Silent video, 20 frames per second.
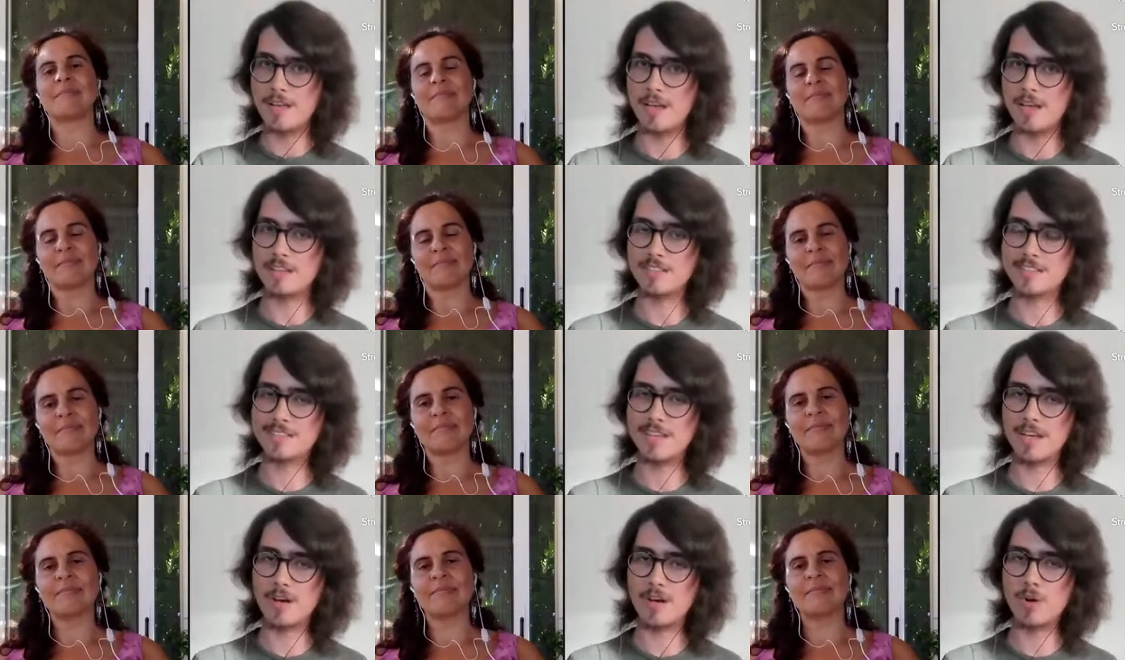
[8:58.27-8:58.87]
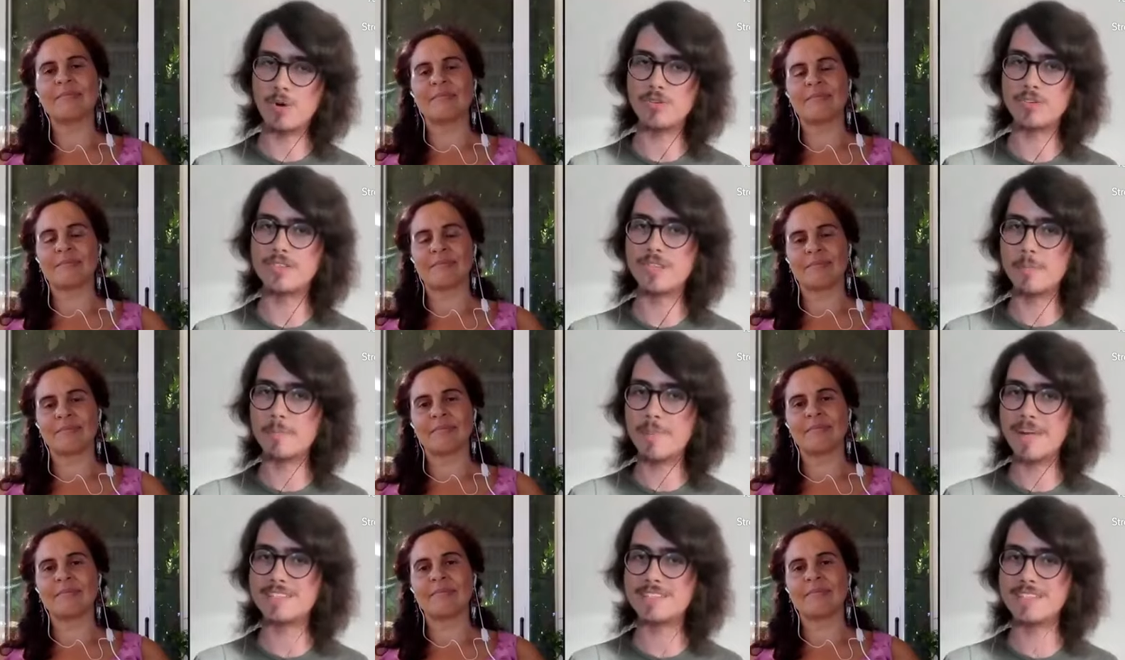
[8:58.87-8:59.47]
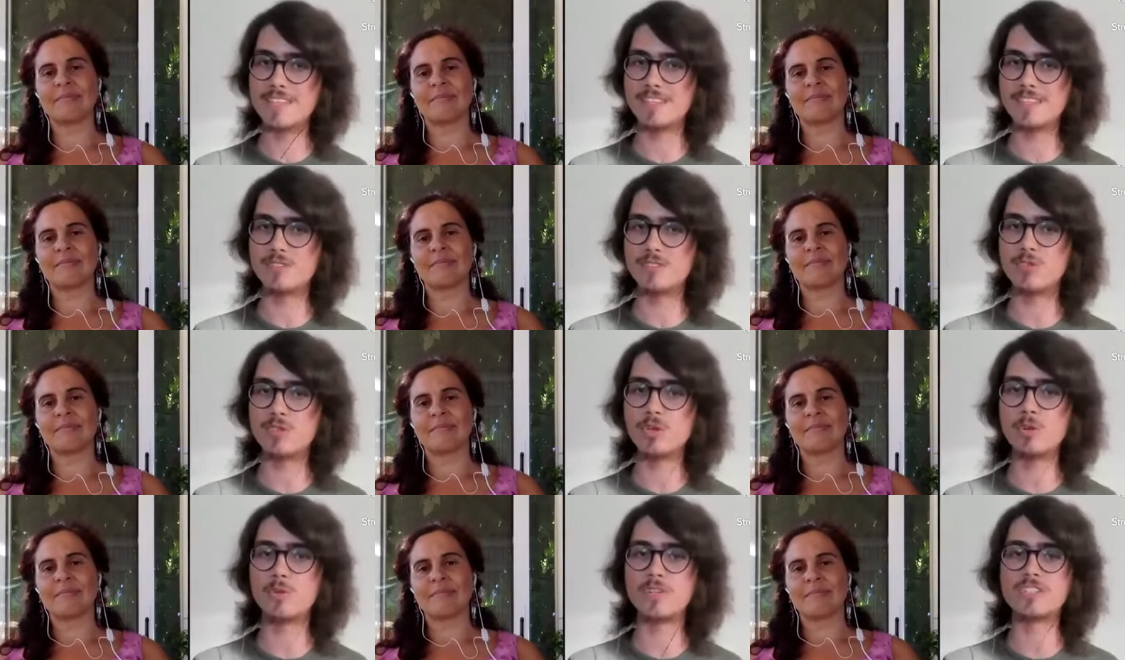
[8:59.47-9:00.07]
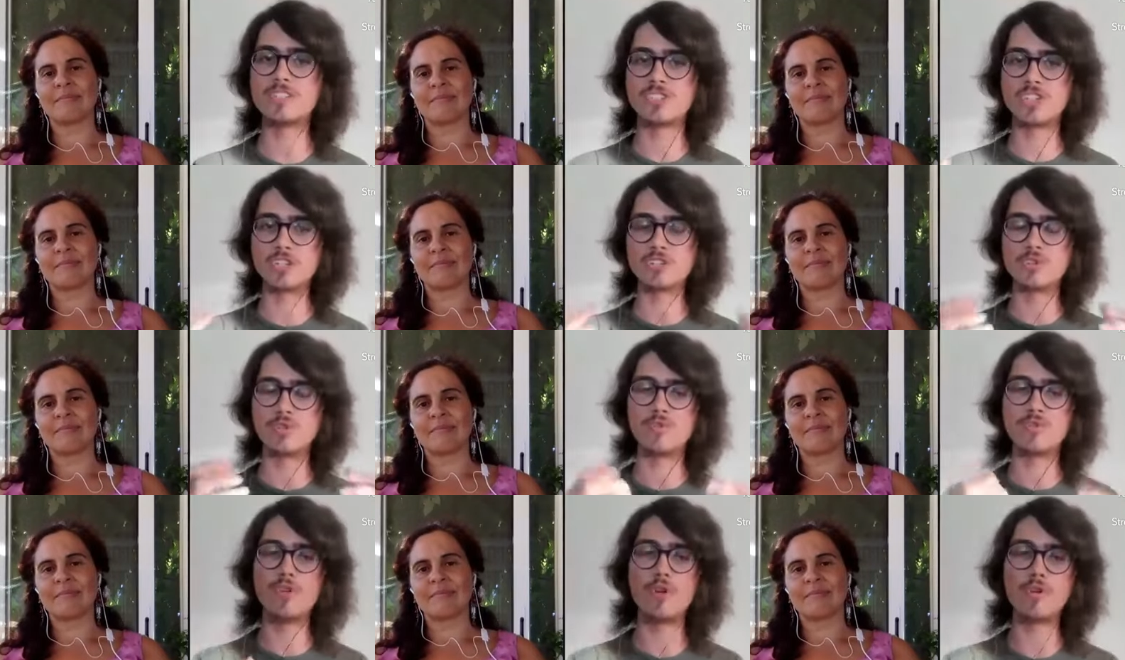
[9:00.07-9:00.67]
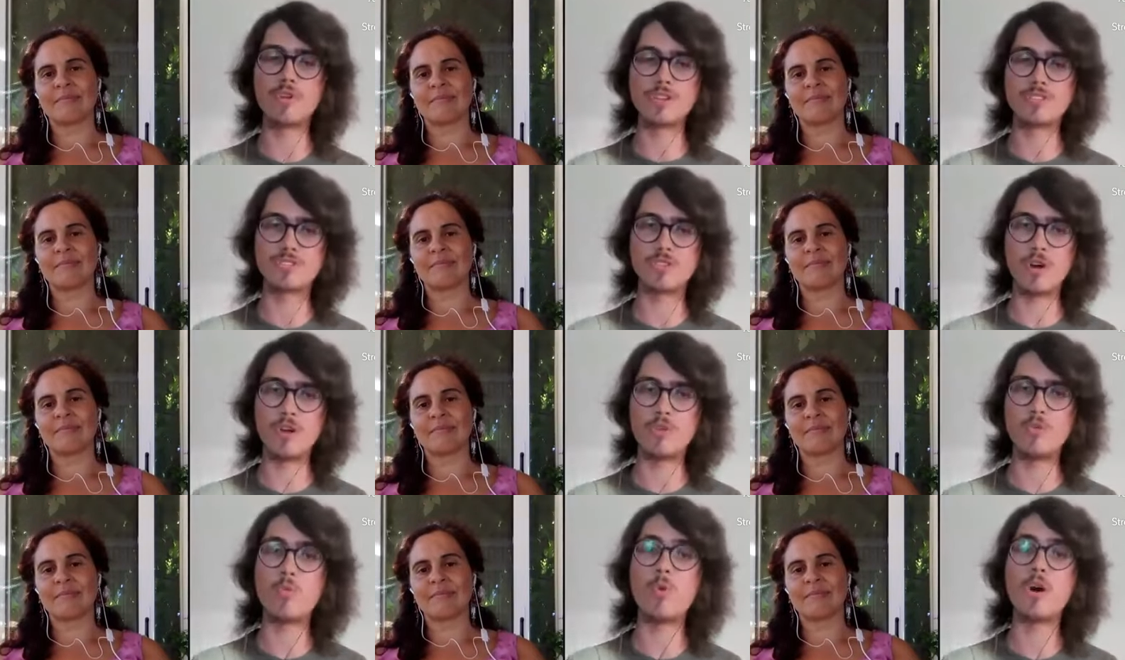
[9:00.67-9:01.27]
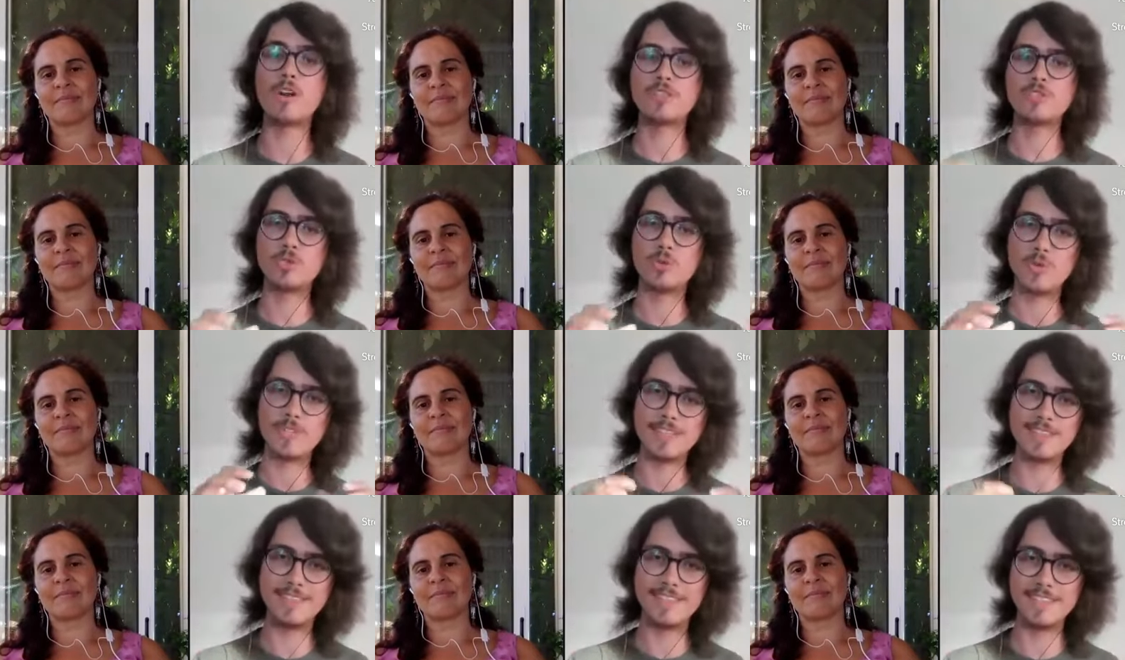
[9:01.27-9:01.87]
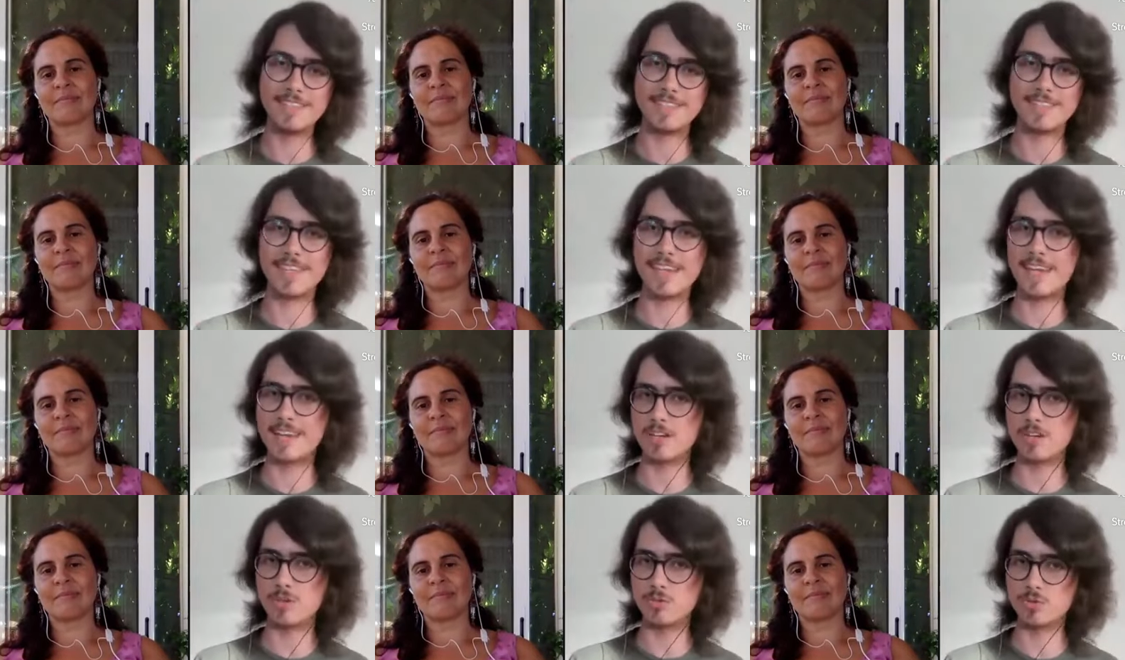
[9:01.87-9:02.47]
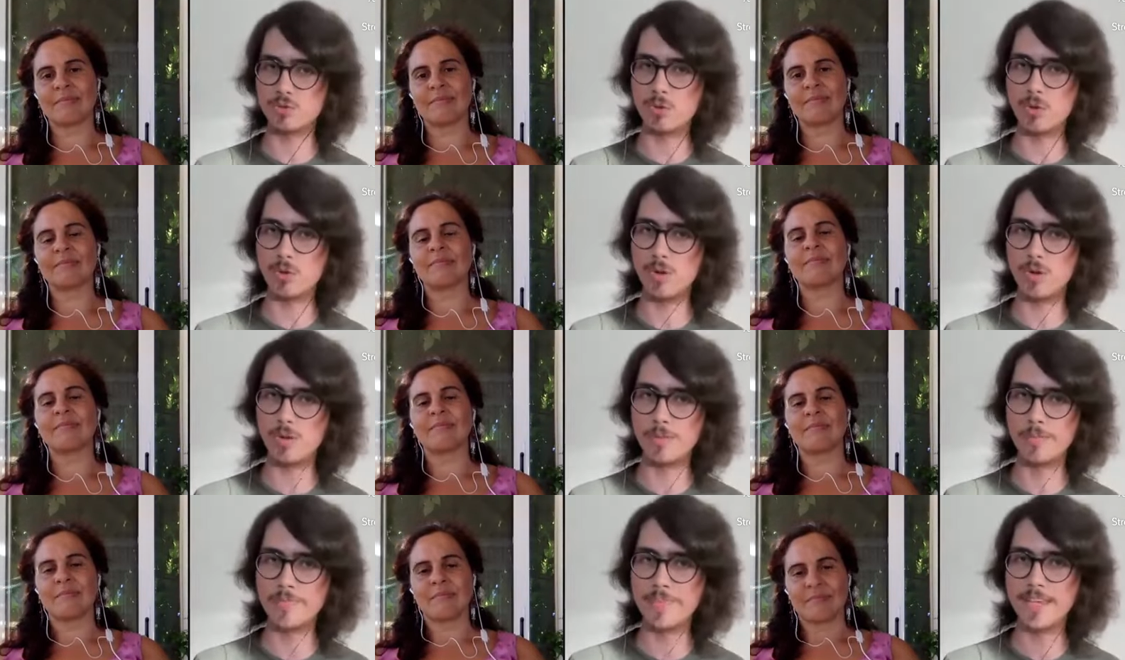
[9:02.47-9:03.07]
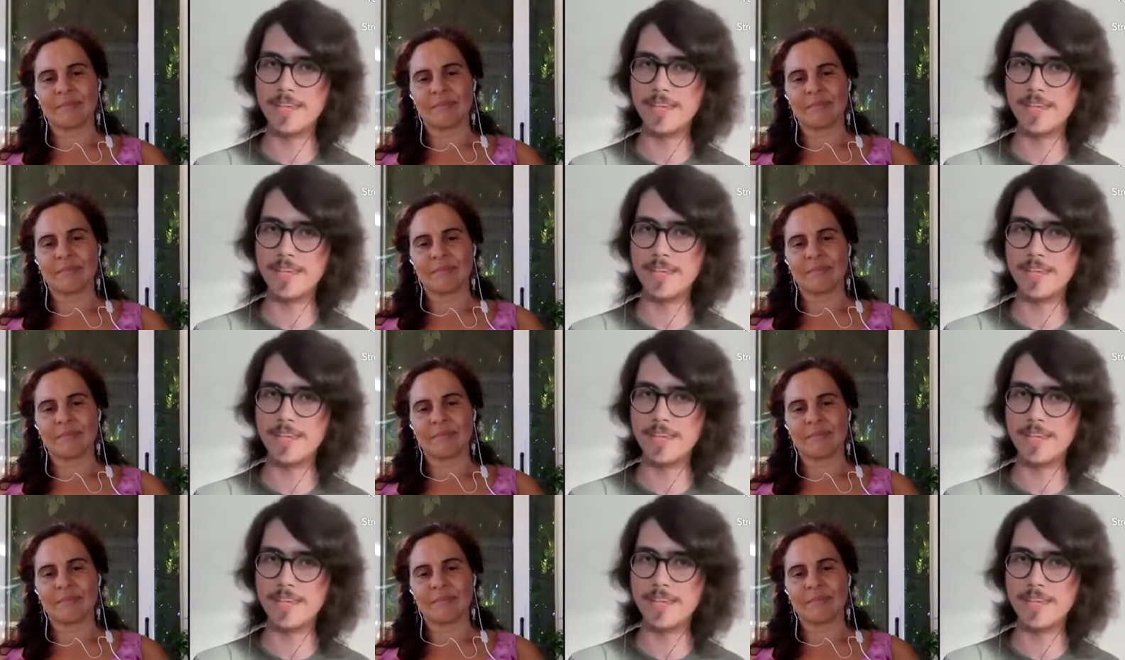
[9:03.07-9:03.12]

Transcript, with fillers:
Speaker 1: So the best thing to do is just to focus on what you indeed can control.